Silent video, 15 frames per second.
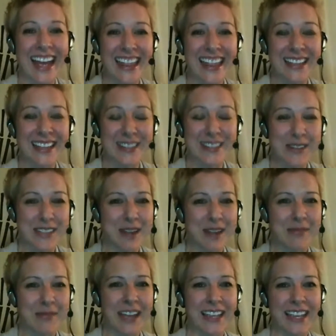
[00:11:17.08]
And that's what I was
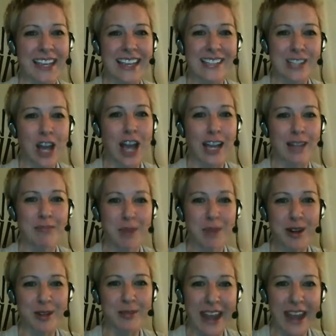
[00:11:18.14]
thinking. I'm like, he's talking
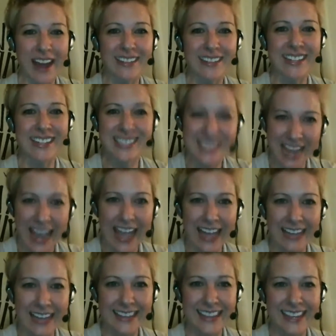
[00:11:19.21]
more to him now that he's
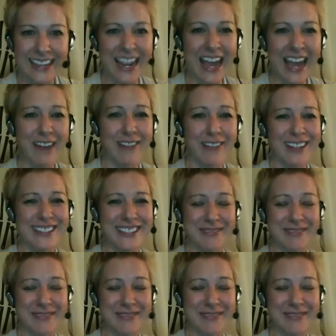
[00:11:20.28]
dead than he ever